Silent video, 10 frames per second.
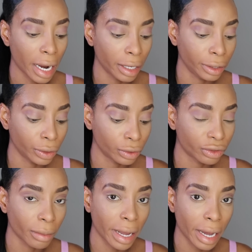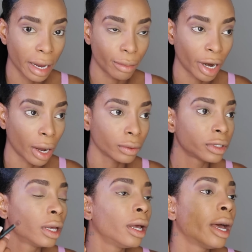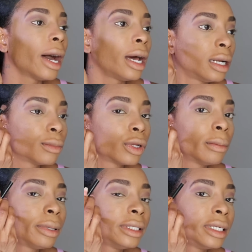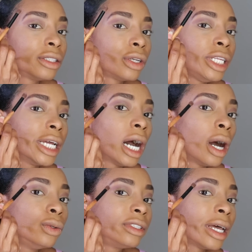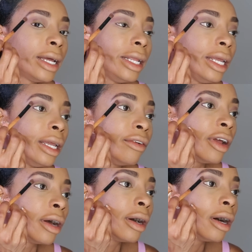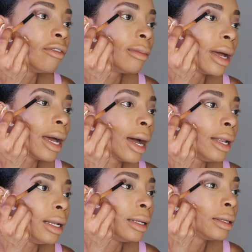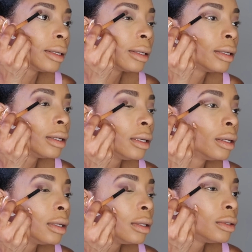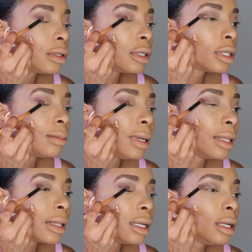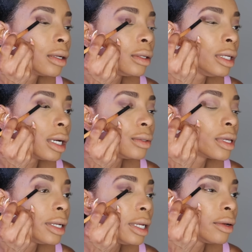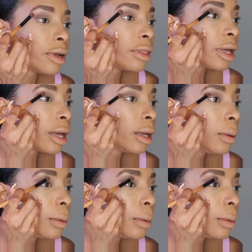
I used to my eyebrows, and I'm gonna put this on the outside area of my eyelid. So just blend that in on the outside area there.